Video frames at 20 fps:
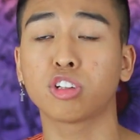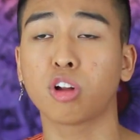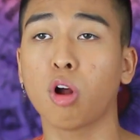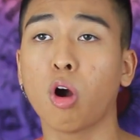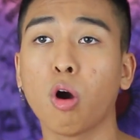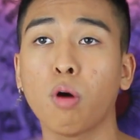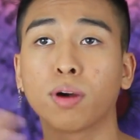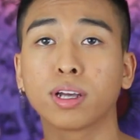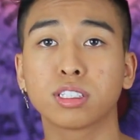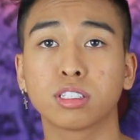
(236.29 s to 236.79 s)
they're
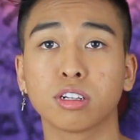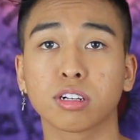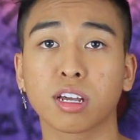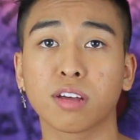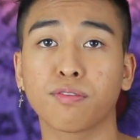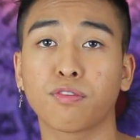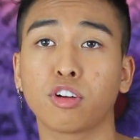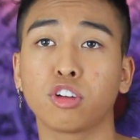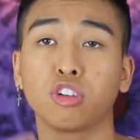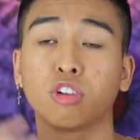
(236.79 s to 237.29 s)
always
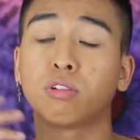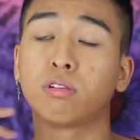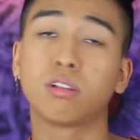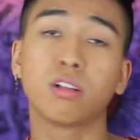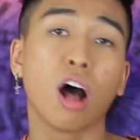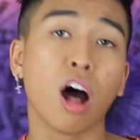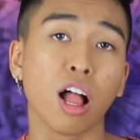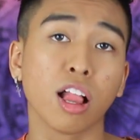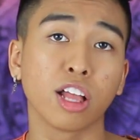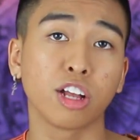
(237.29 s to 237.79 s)
looking for new
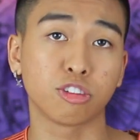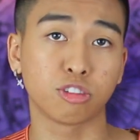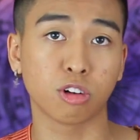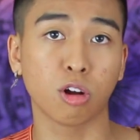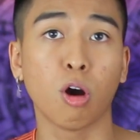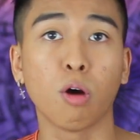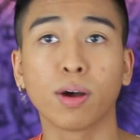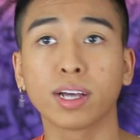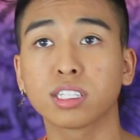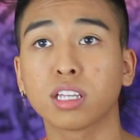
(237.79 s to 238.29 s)
knowledge, they're
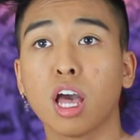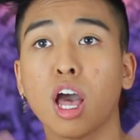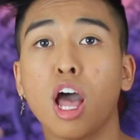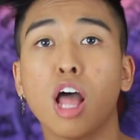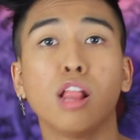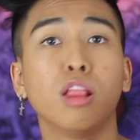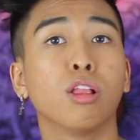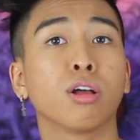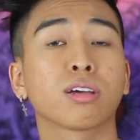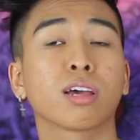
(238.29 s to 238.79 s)
always
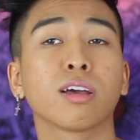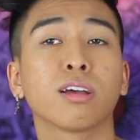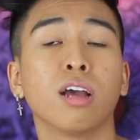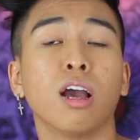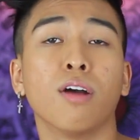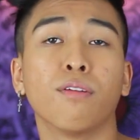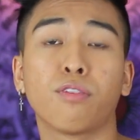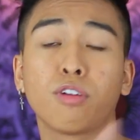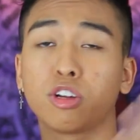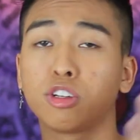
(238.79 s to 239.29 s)
looking
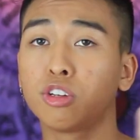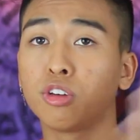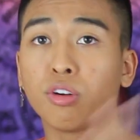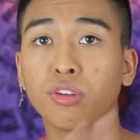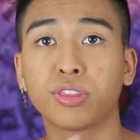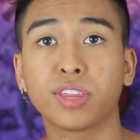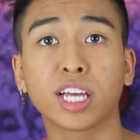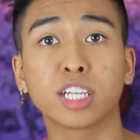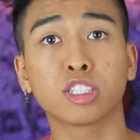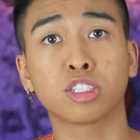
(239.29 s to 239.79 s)
for
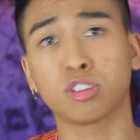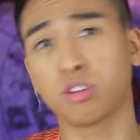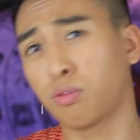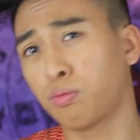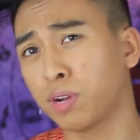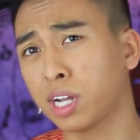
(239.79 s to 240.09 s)
new things to